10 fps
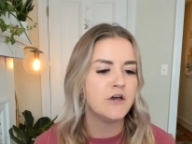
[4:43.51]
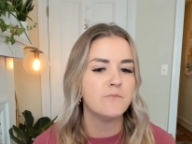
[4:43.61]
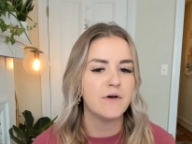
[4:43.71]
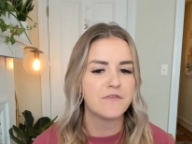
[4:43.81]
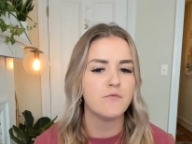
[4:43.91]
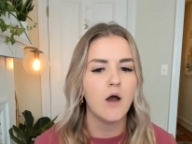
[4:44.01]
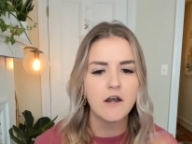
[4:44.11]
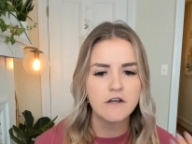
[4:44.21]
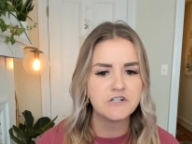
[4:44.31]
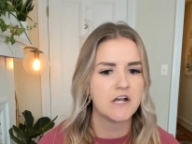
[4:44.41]
but the water
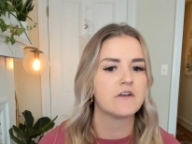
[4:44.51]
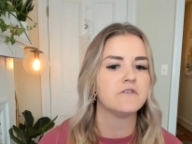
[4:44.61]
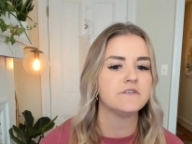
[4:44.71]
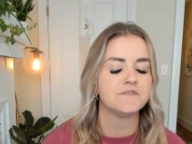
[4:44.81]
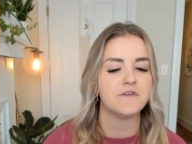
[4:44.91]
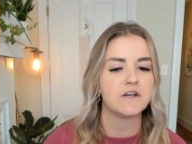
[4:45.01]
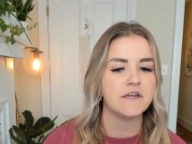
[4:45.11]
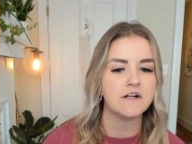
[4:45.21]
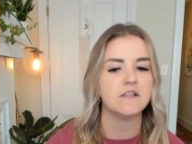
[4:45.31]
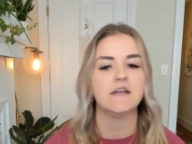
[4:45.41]
in general is very
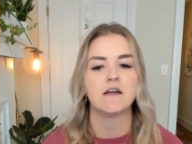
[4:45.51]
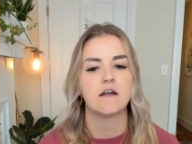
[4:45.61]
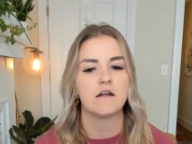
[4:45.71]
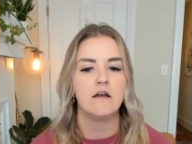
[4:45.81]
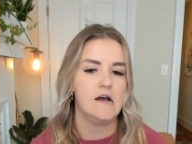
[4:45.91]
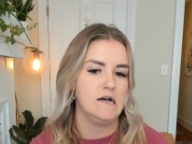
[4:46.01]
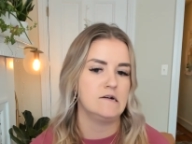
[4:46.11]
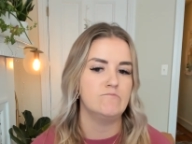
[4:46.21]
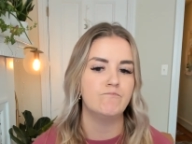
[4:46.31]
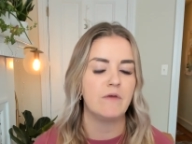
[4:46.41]
clear,
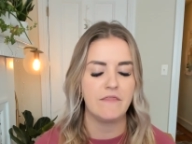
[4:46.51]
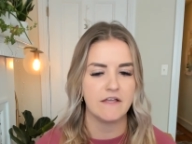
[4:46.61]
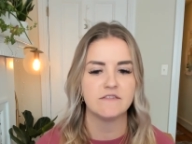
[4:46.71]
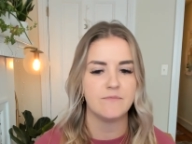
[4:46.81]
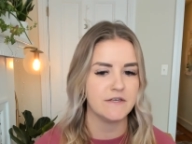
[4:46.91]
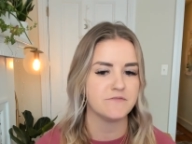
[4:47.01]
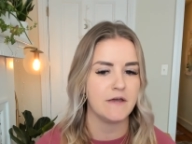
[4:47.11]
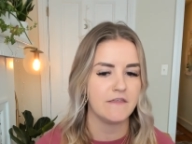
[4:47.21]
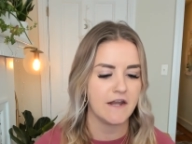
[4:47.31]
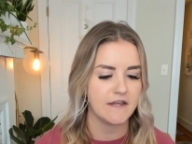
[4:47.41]
um, and that's the best way
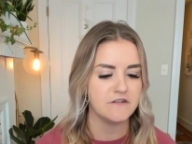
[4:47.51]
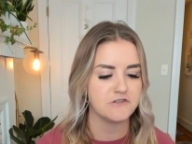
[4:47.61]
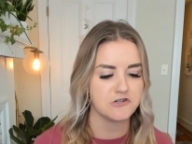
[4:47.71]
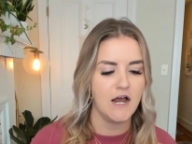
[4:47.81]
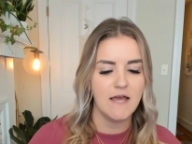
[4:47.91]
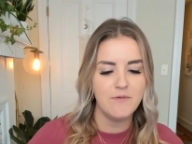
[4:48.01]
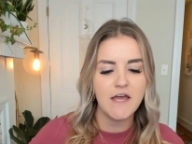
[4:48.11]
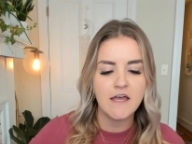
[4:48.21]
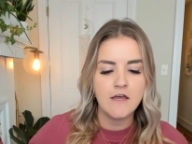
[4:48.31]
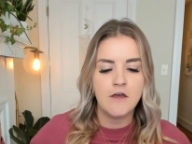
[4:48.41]
that I can describe it.